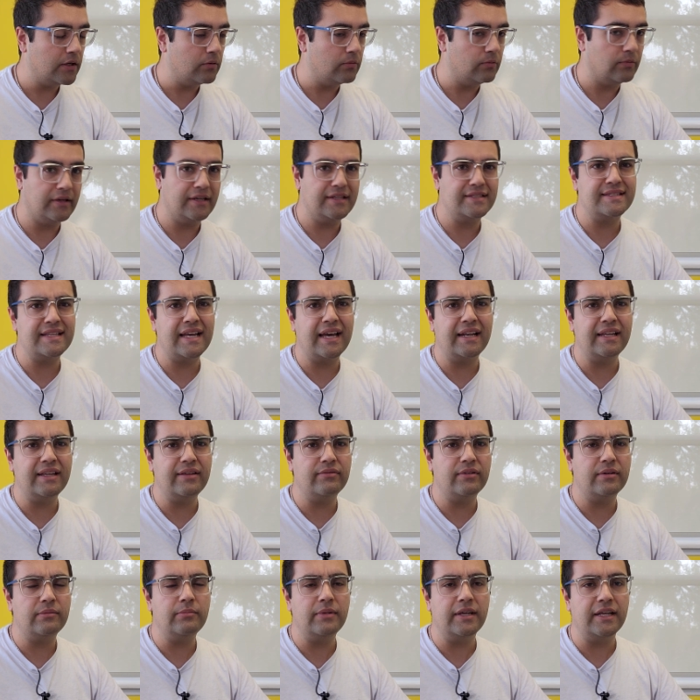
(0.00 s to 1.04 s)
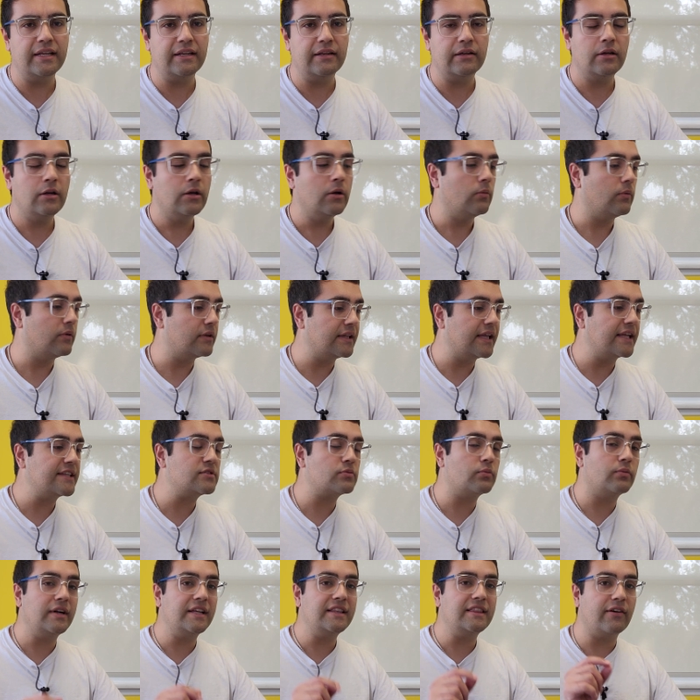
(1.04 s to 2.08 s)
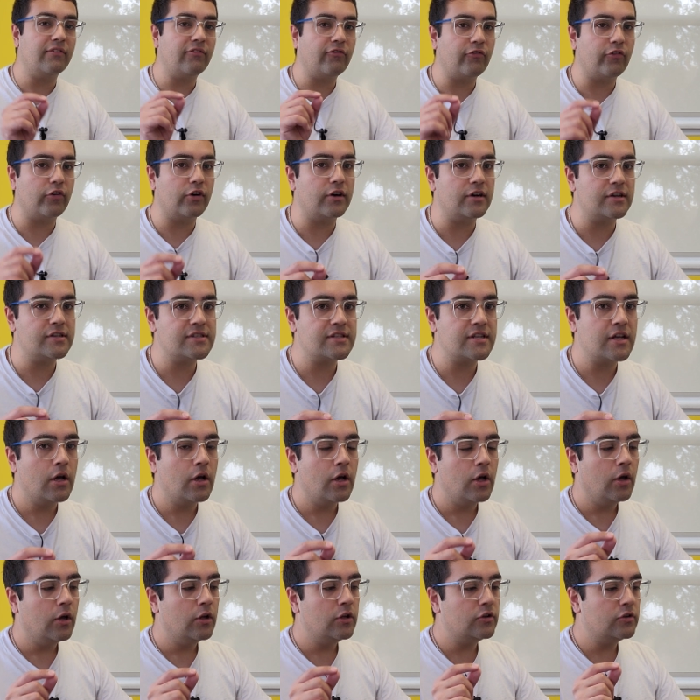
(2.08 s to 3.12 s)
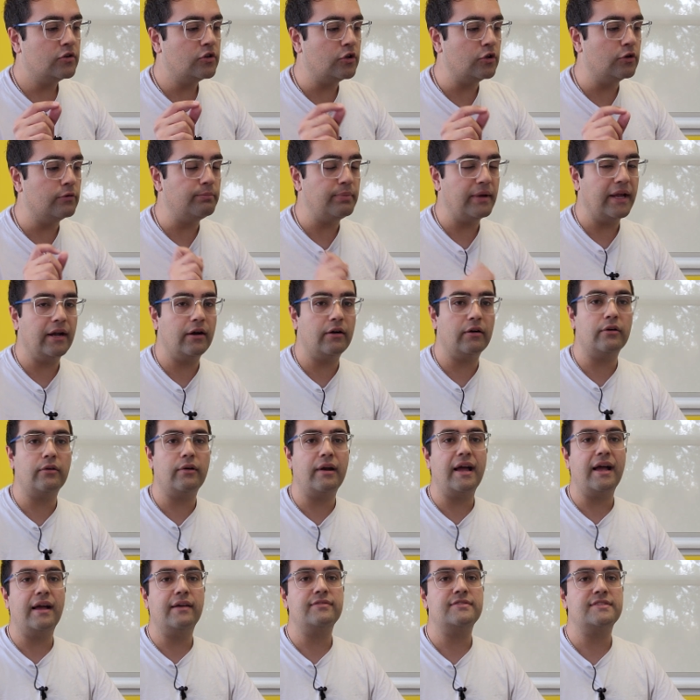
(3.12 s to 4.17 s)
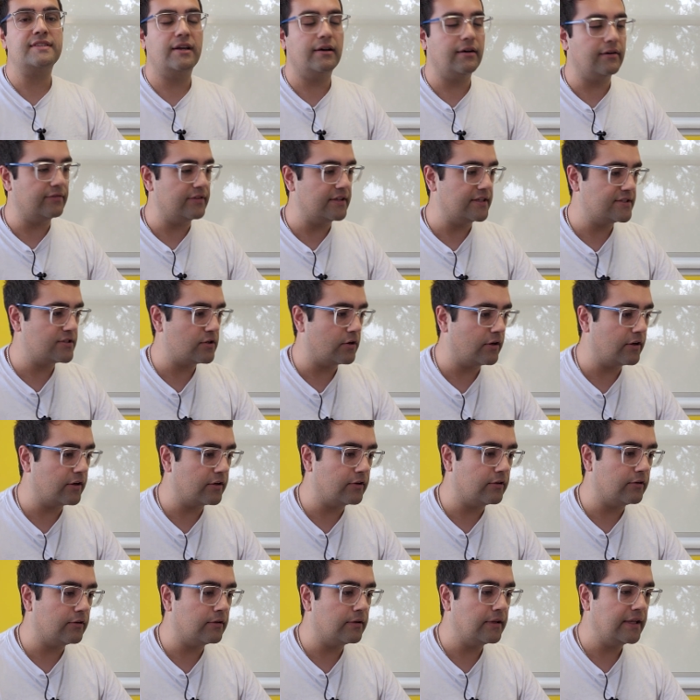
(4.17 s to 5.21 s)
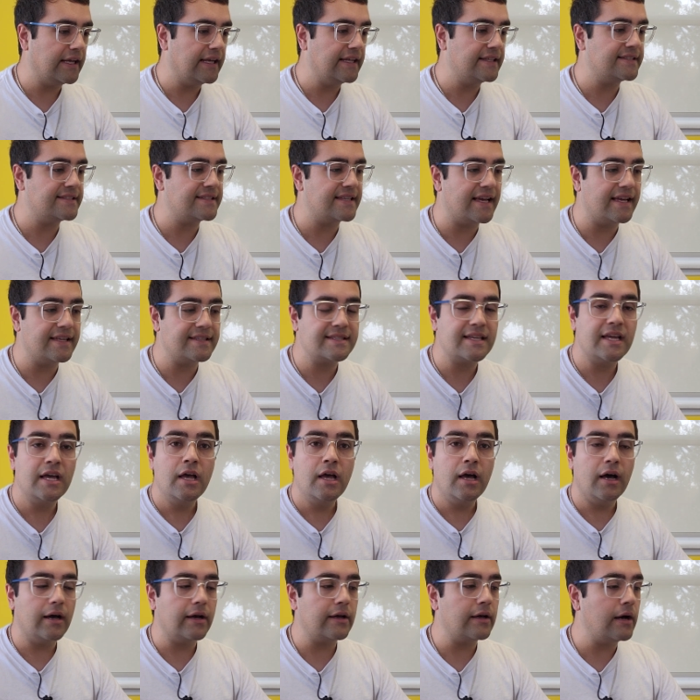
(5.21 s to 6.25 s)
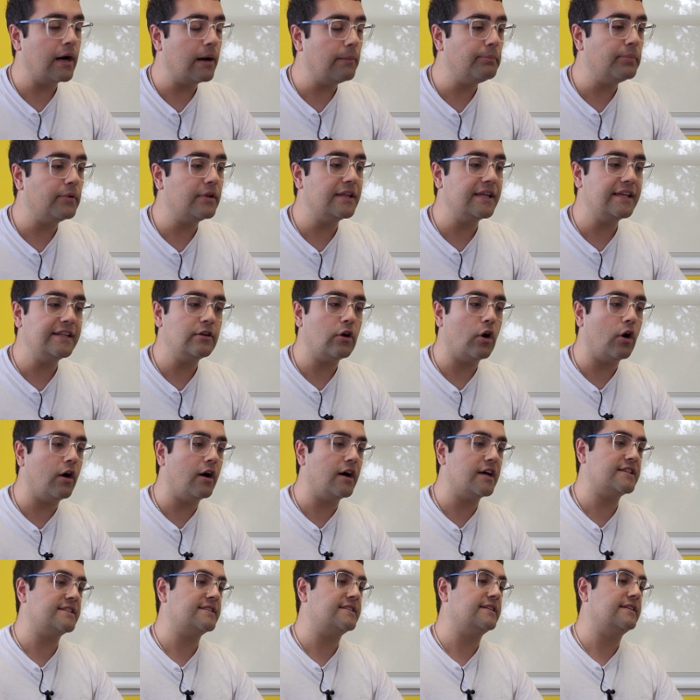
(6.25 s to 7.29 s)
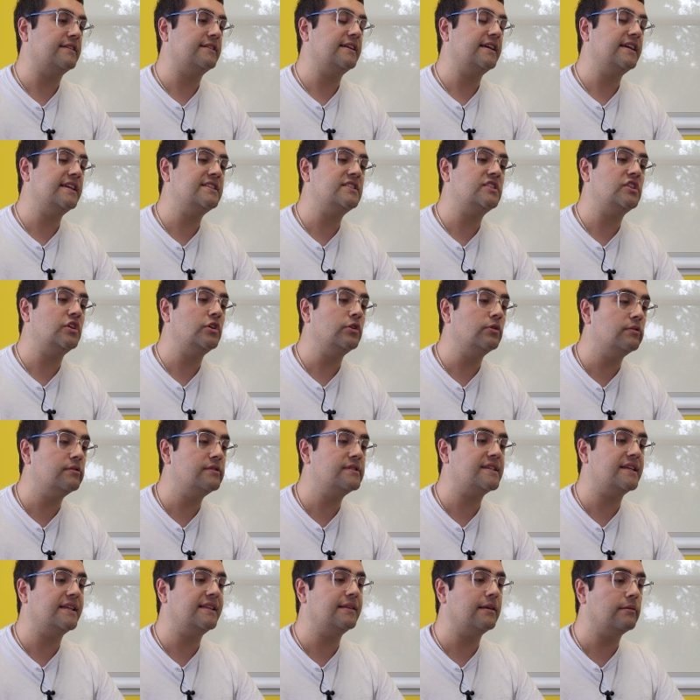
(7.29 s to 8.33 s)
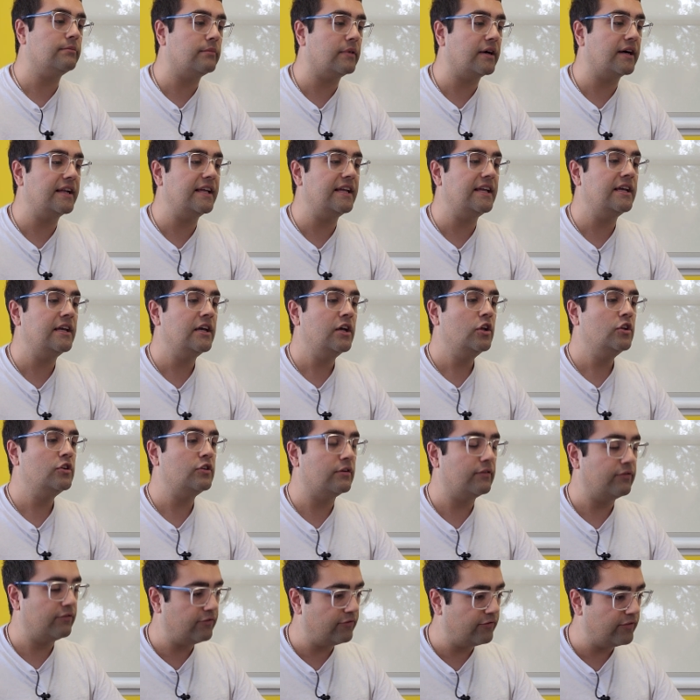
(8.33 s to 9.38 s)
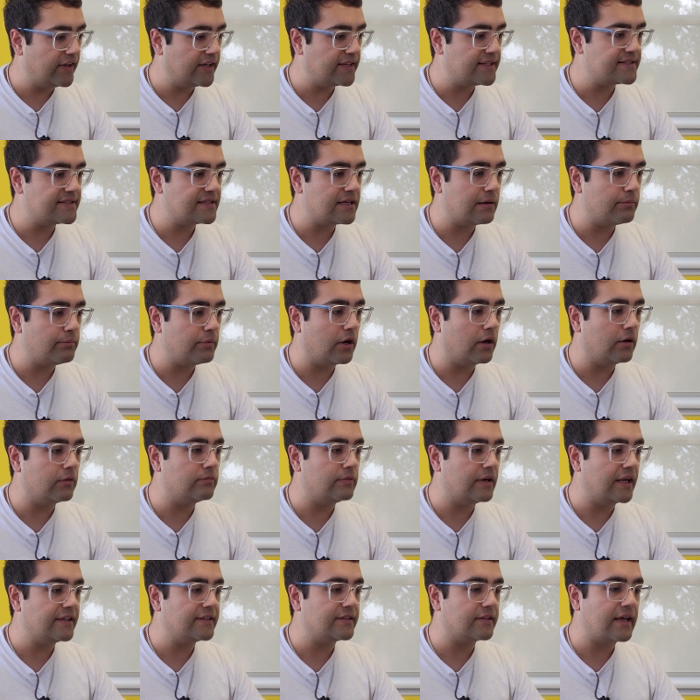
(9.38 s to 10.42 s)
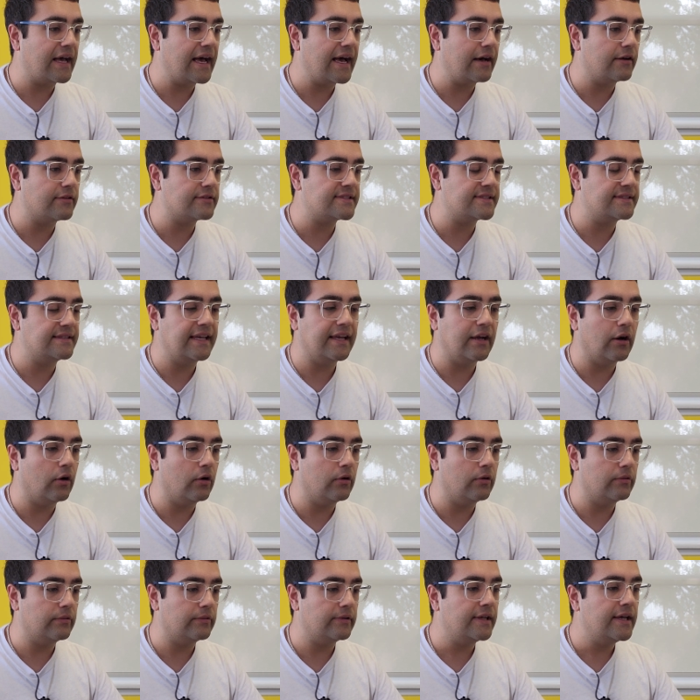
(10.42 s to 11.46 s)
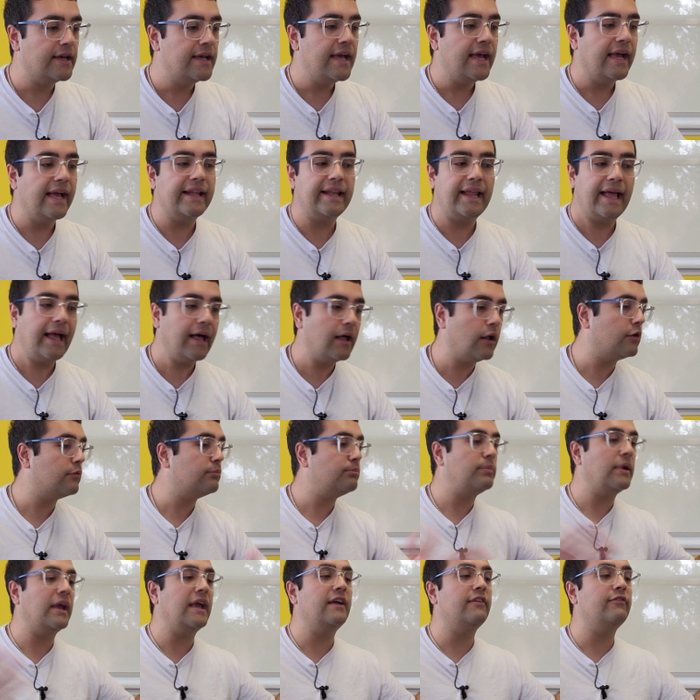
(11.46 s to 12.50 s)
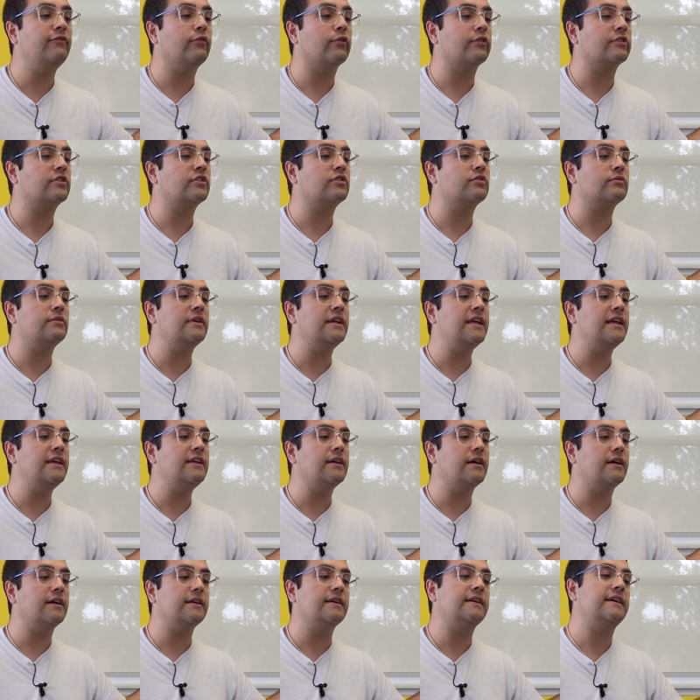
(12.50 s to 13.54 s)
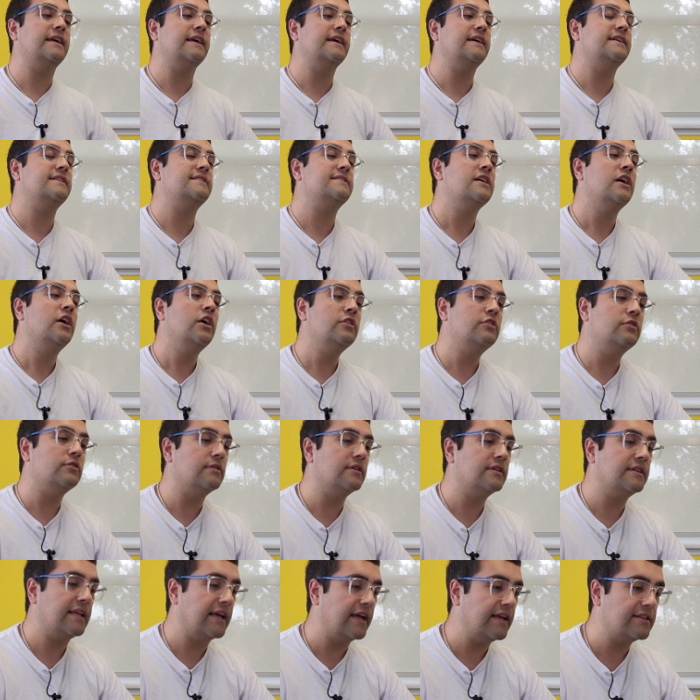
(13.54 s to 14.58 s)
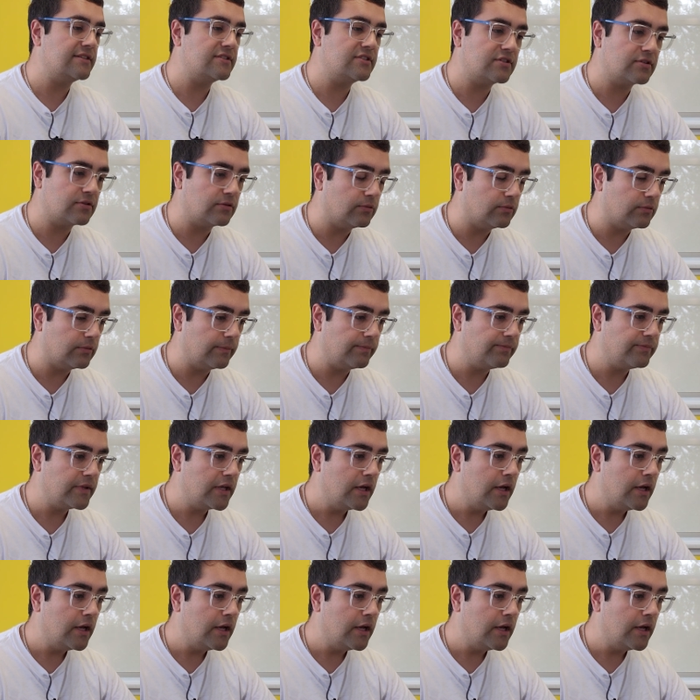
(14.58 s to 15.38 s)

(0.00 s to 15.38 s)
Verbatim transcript: What does that even mean? Well, let's read the first two paragraphs of this article. It says a couple in Austin is using the money to fix up a rental house they own and help pay for three young kids to attend school.